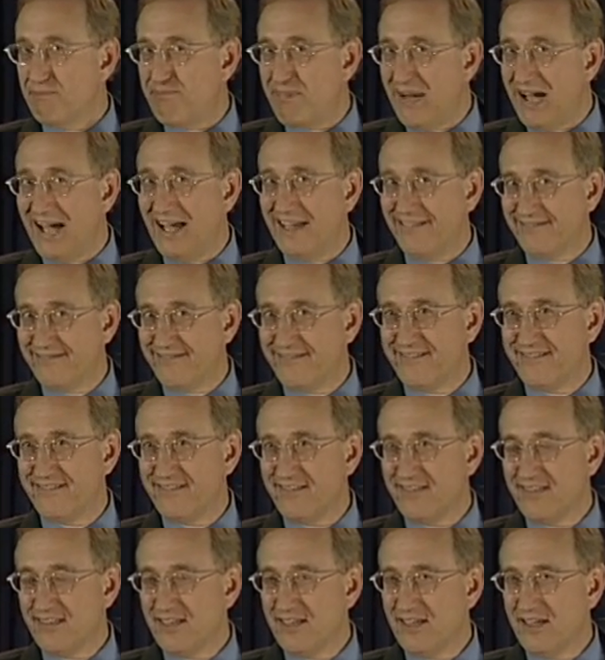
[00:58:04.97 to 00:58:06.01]
But
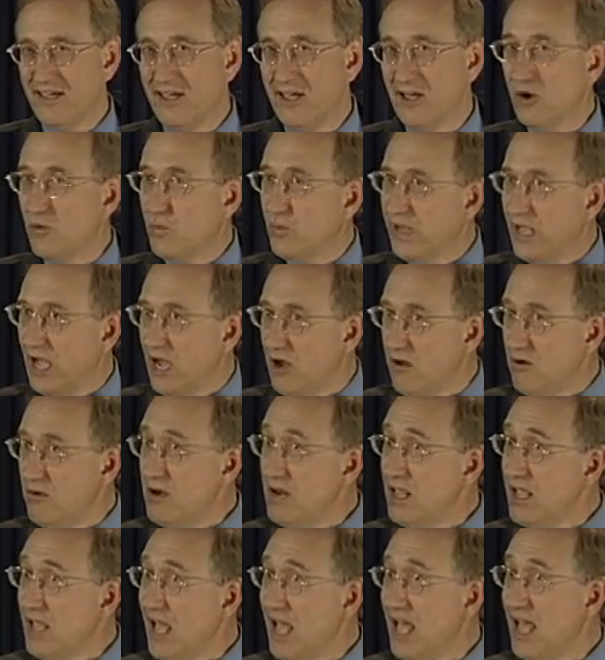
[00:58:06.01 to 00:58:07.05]
we
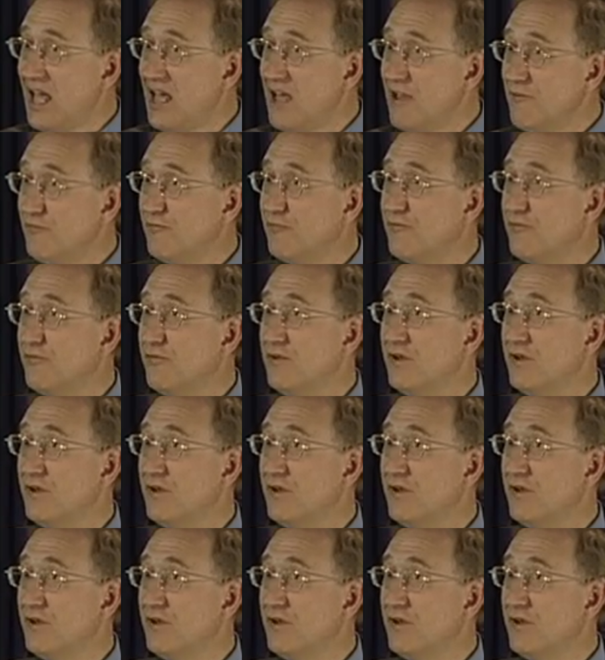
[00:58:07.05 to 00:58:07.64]
only have